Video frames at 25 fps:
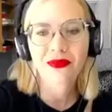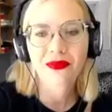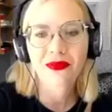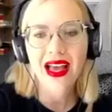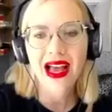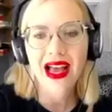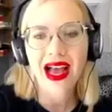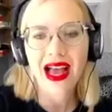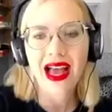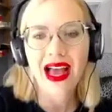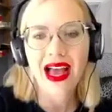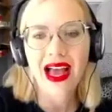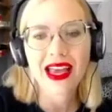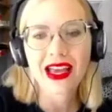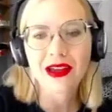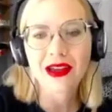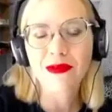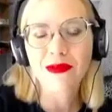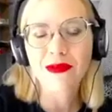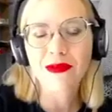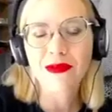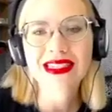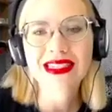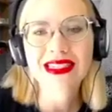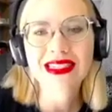I am
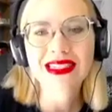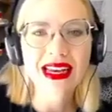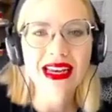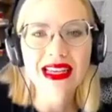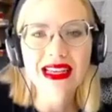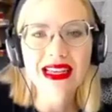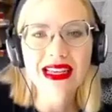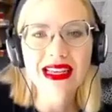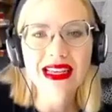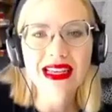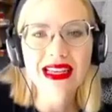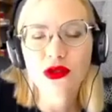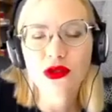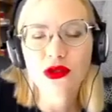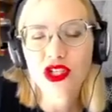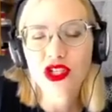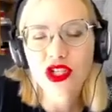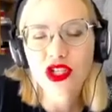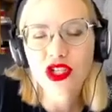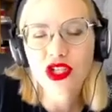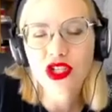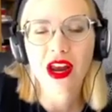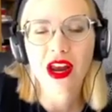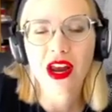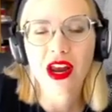excited to
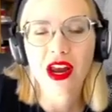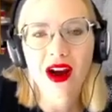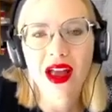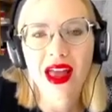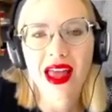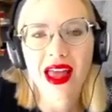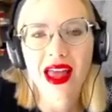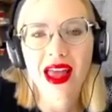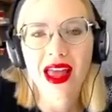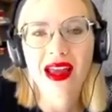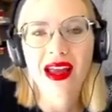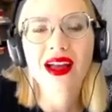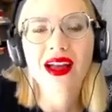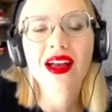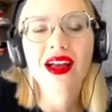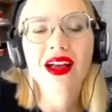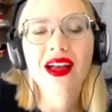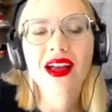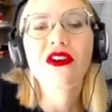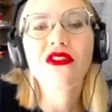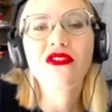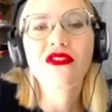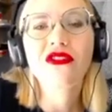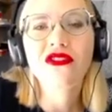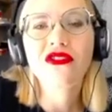share a
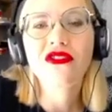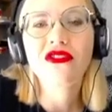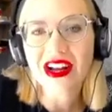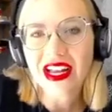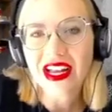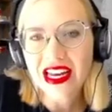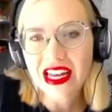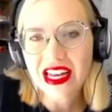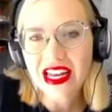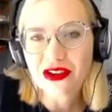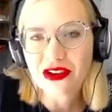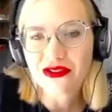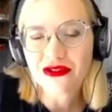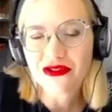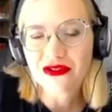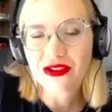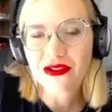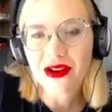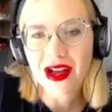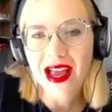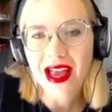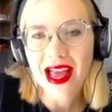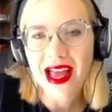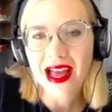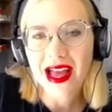fun interview I
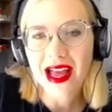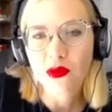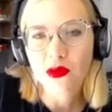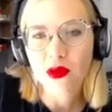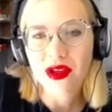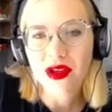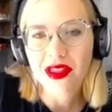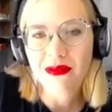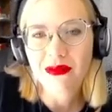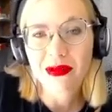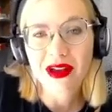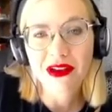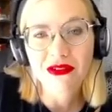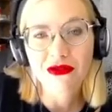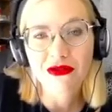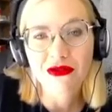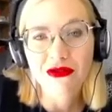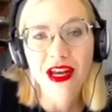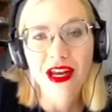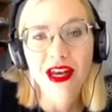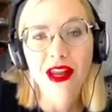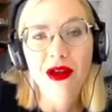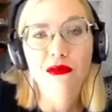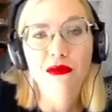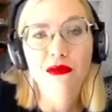had with my
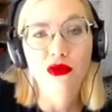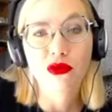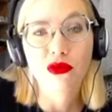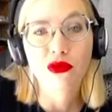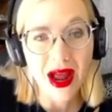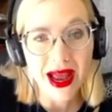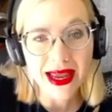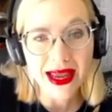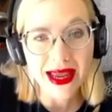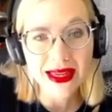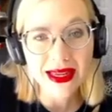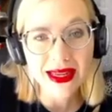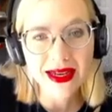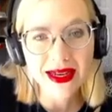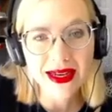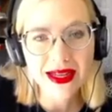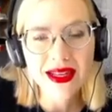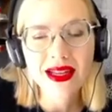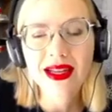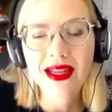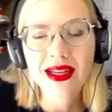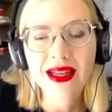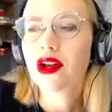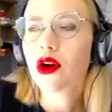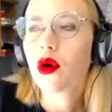friend Brian,
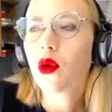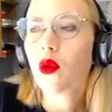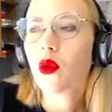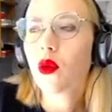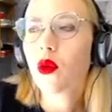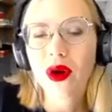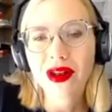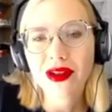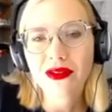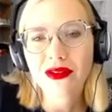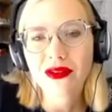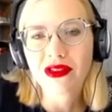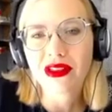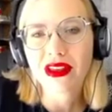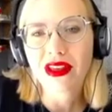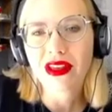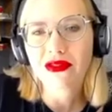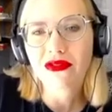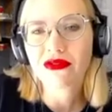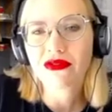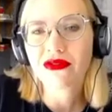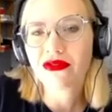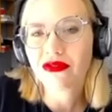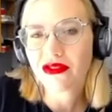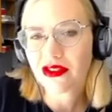one of the
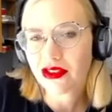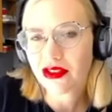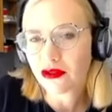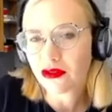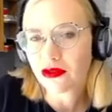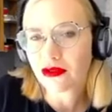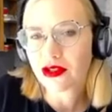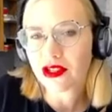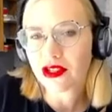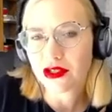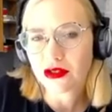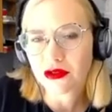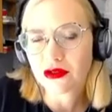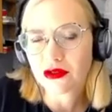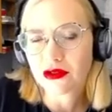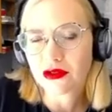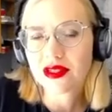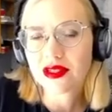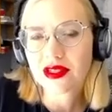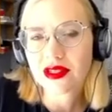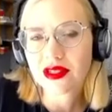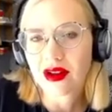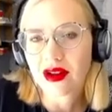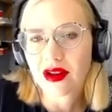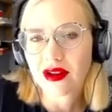few
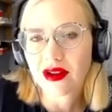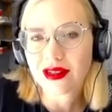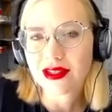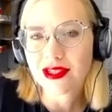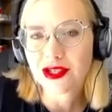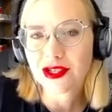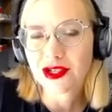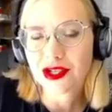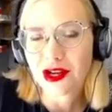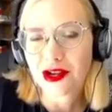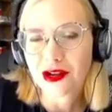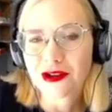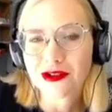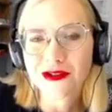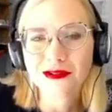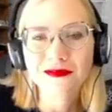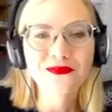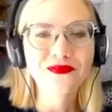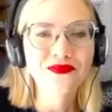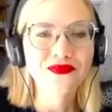dudes on this show,